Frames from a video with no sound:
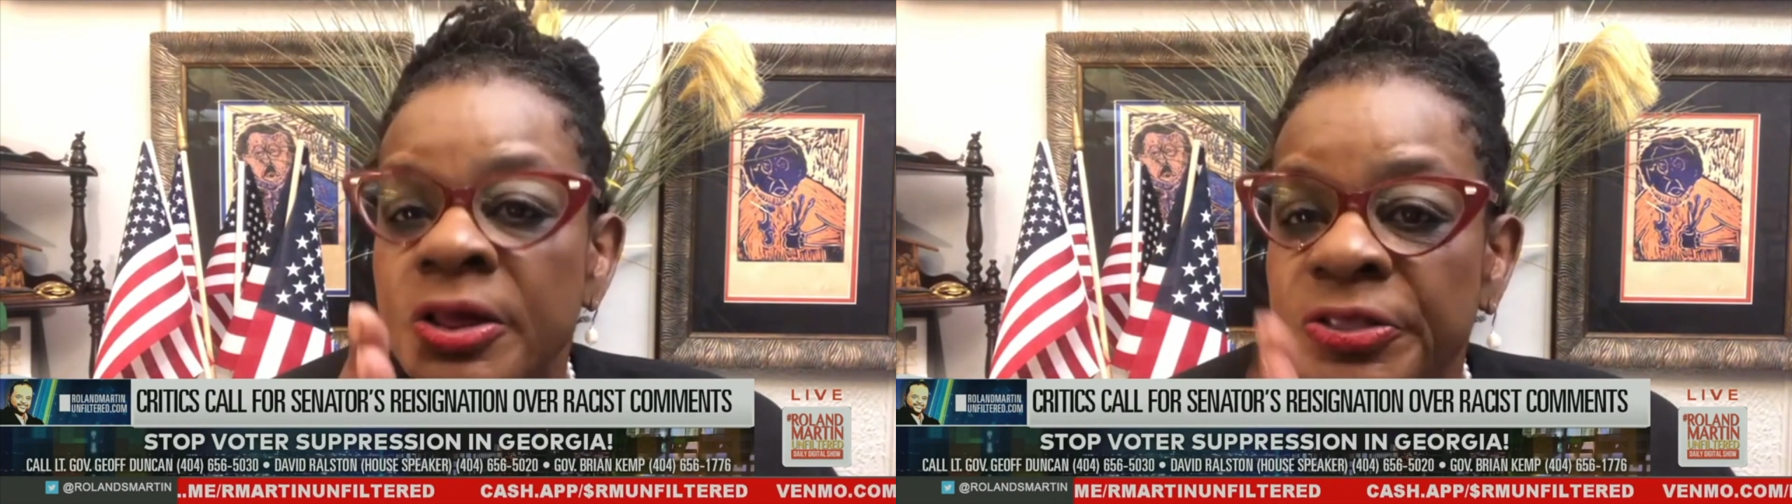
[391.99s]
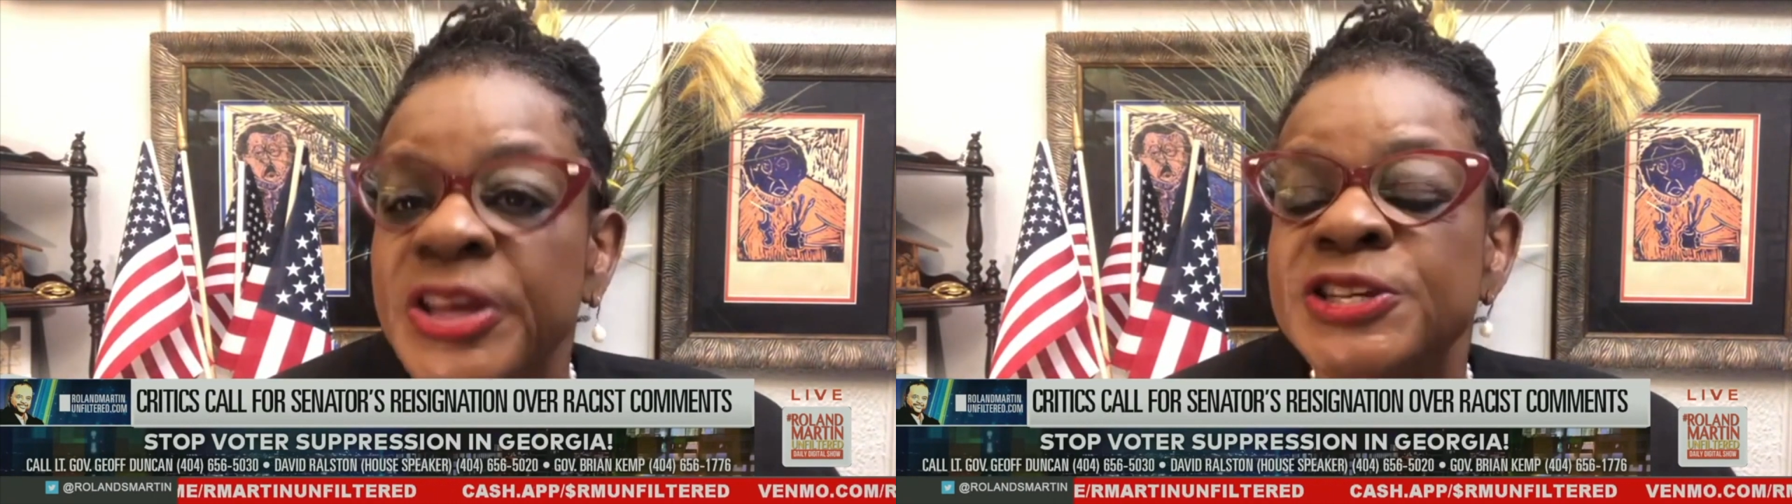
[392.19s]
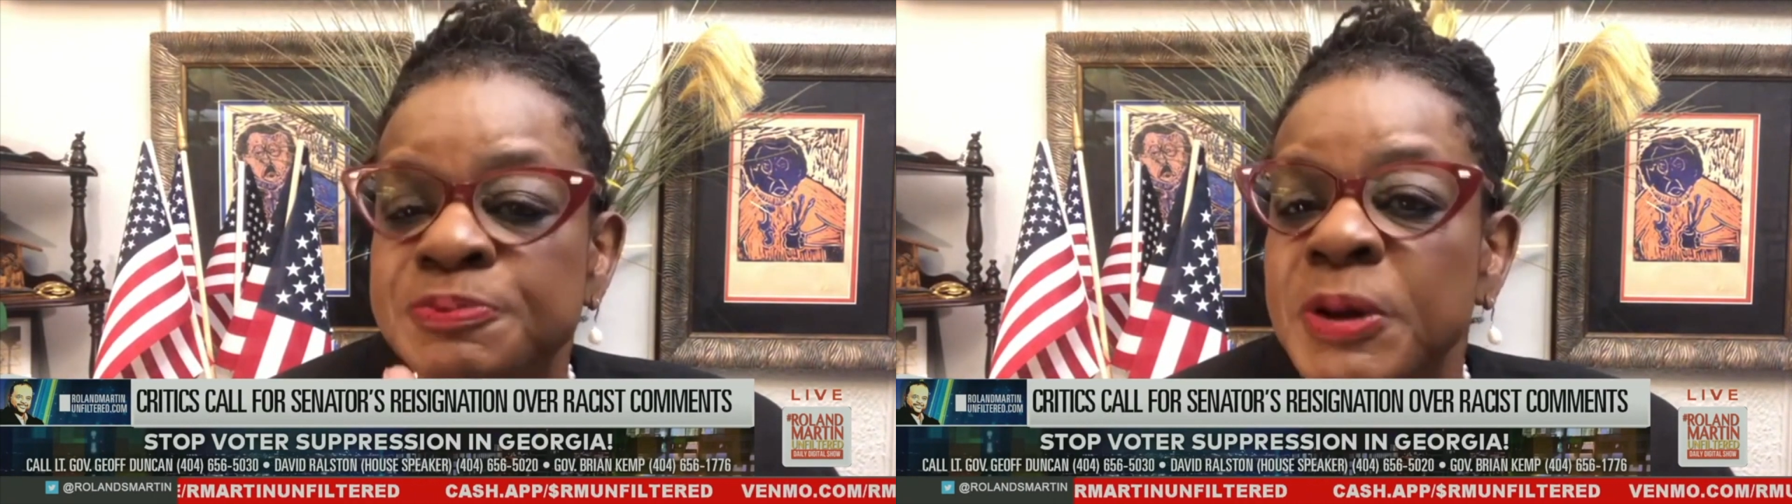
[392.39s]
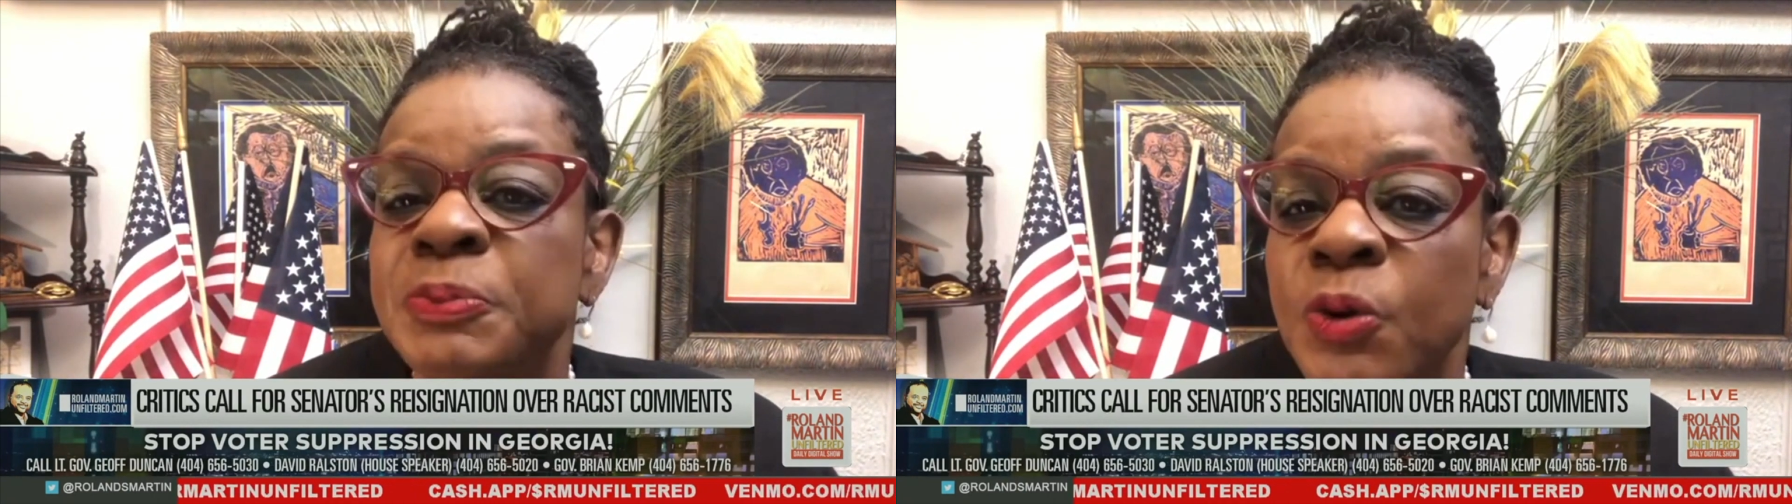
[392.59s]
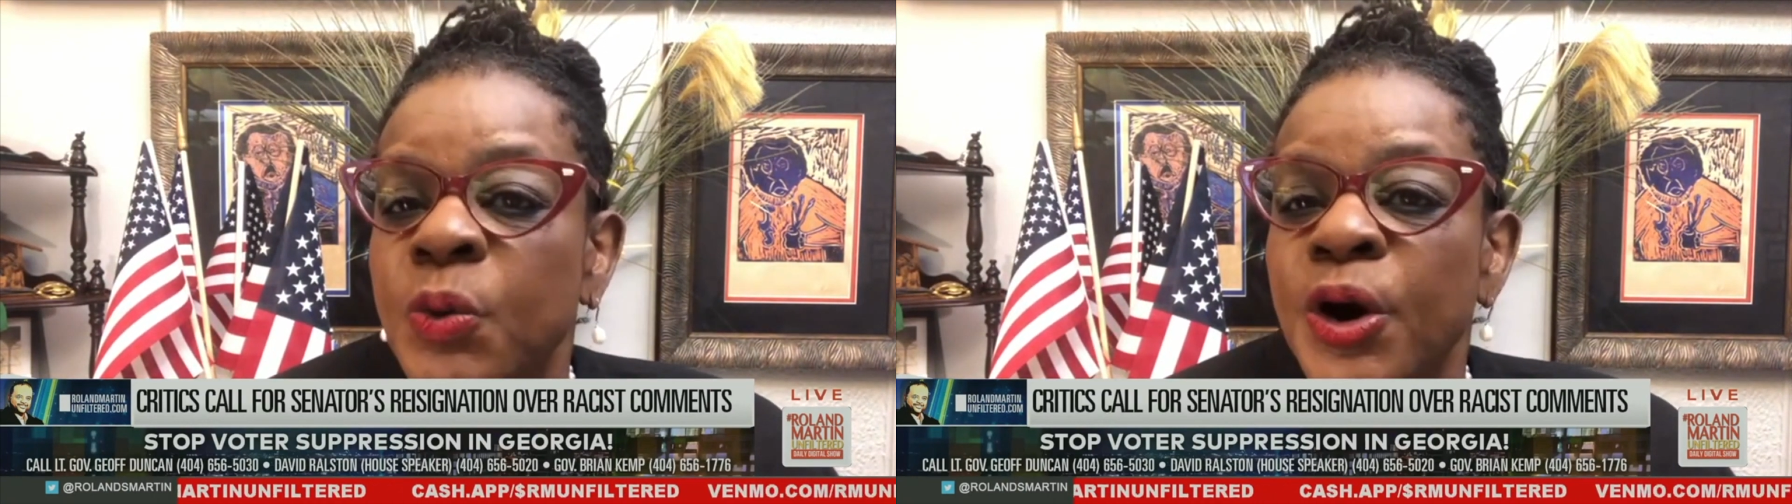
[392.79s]
these
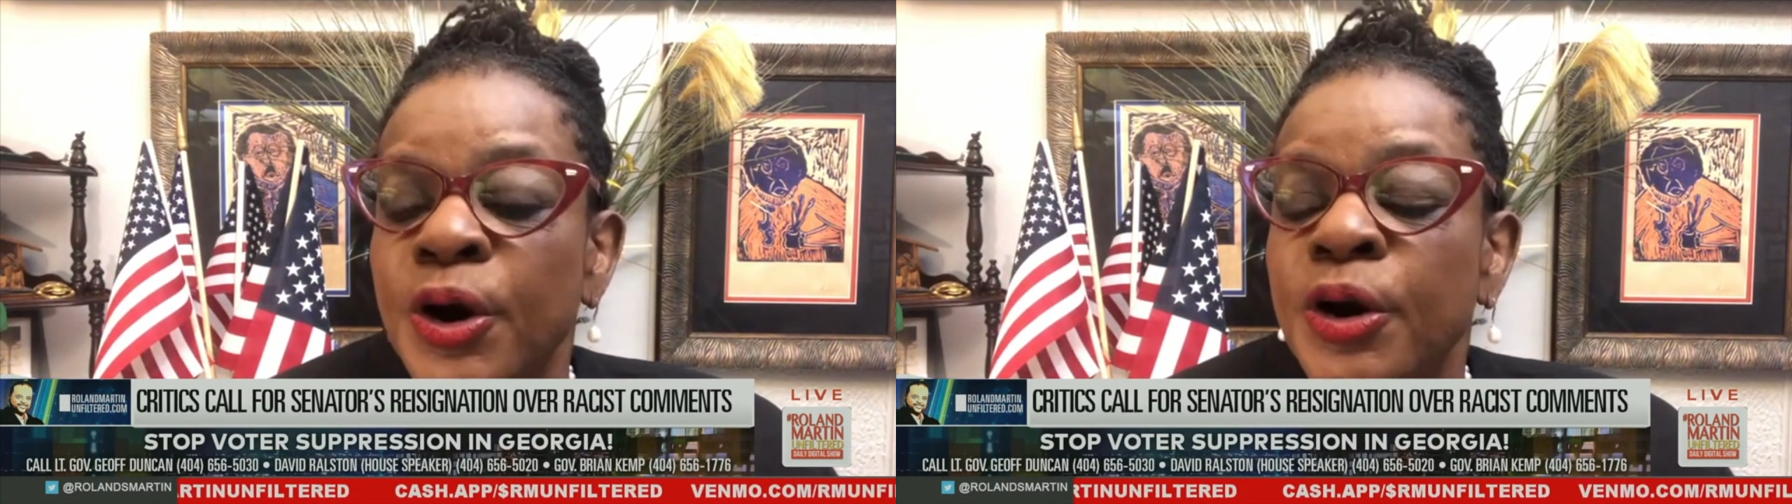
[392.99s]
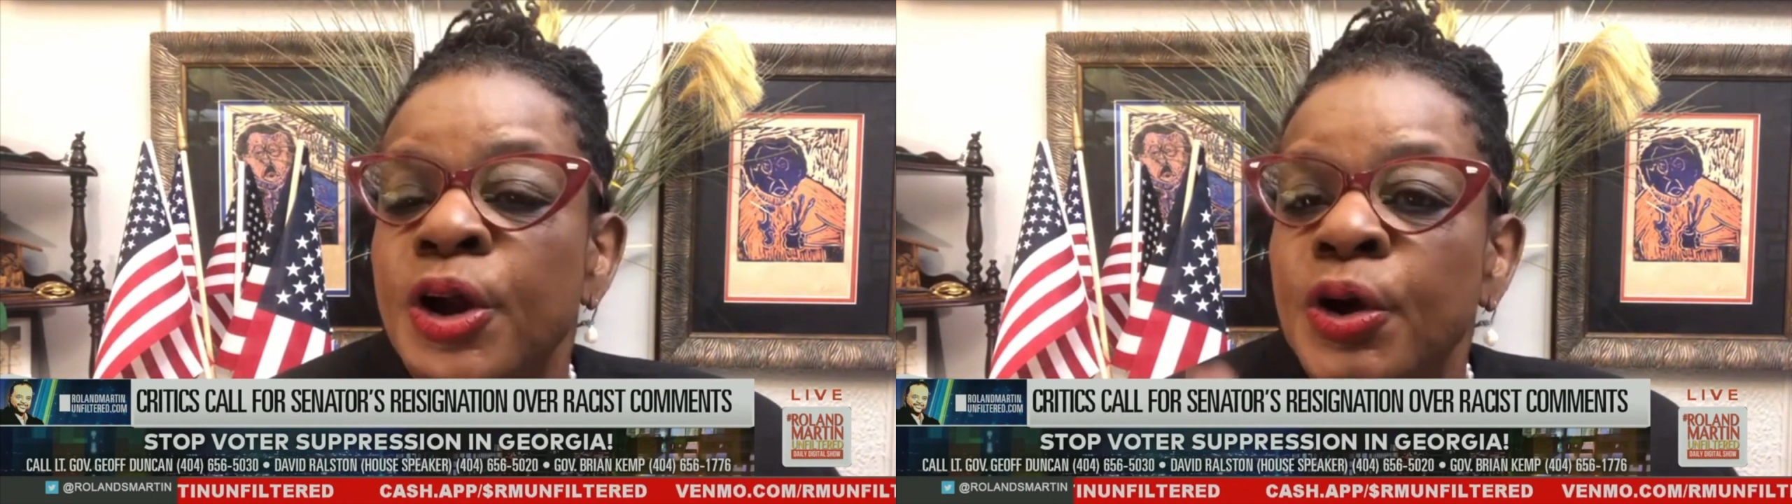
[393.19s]
people were